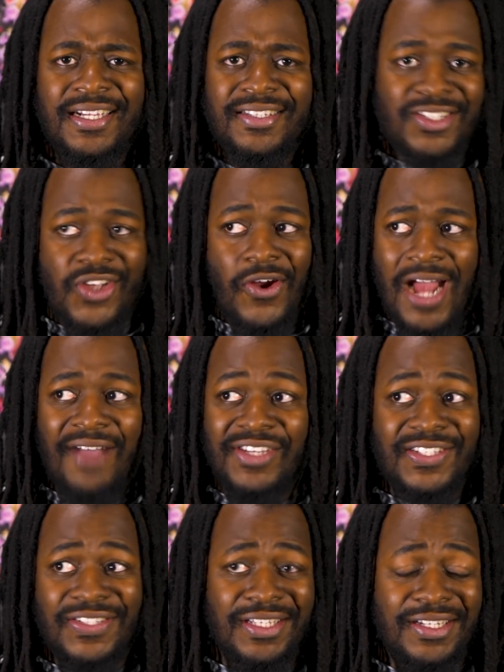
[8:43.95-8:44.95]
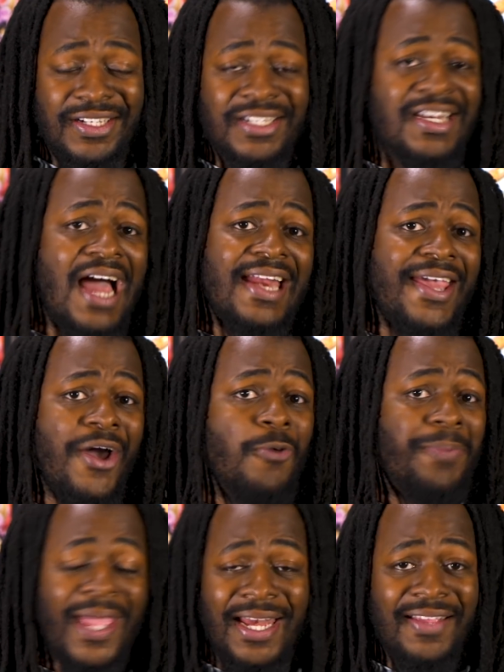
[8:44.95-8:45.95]
this card obviously could not
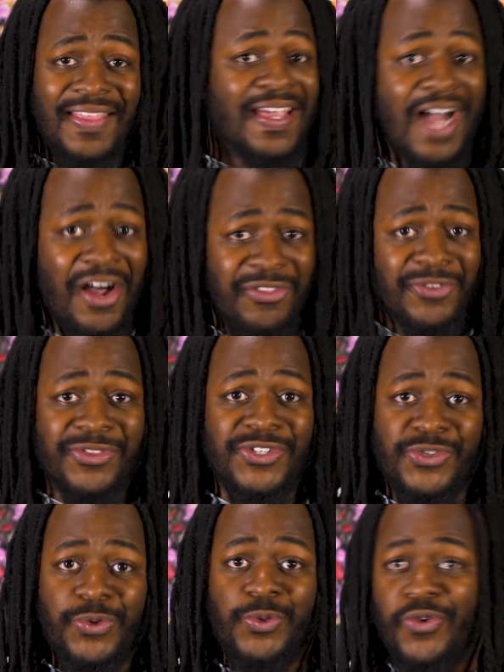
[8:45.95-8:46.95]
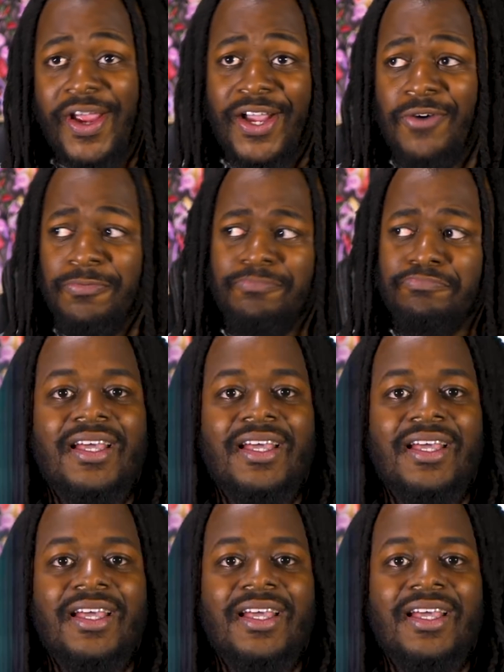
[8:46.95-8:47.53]
help anything other than True Draco.